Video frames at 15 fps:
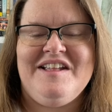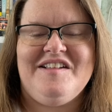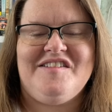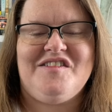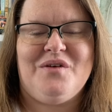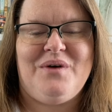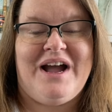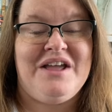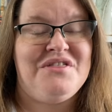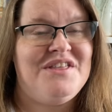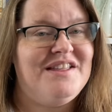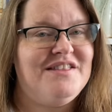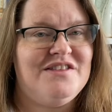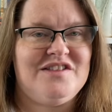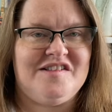So I
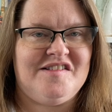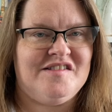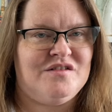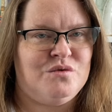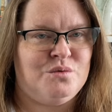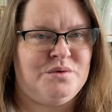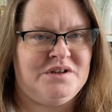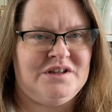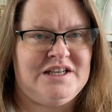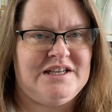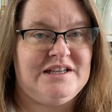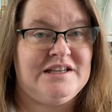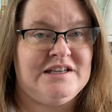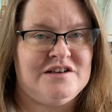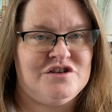think that this is a
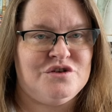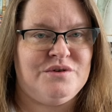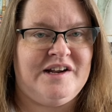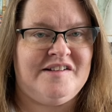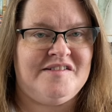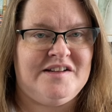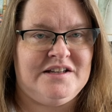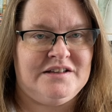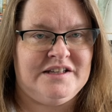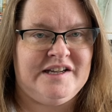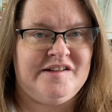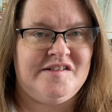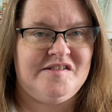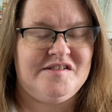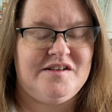really interesting
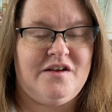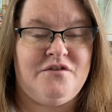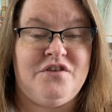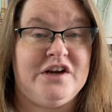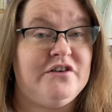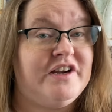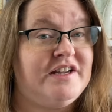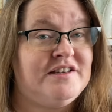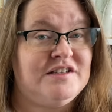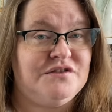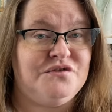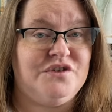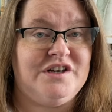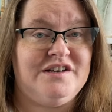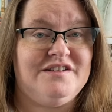list, very
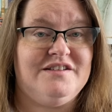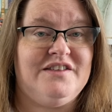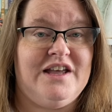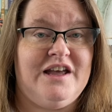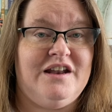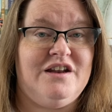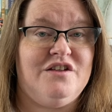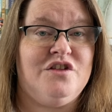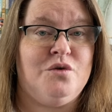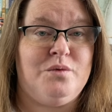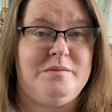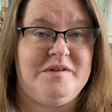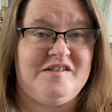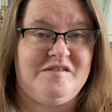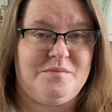different than the
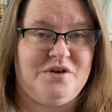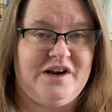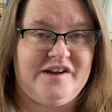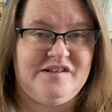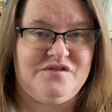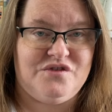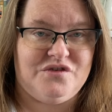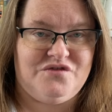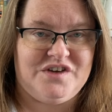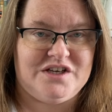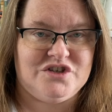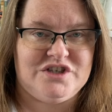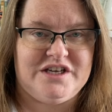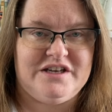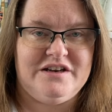Women's Prize for
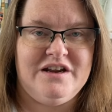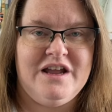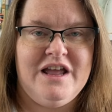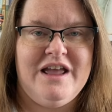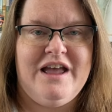Fiction,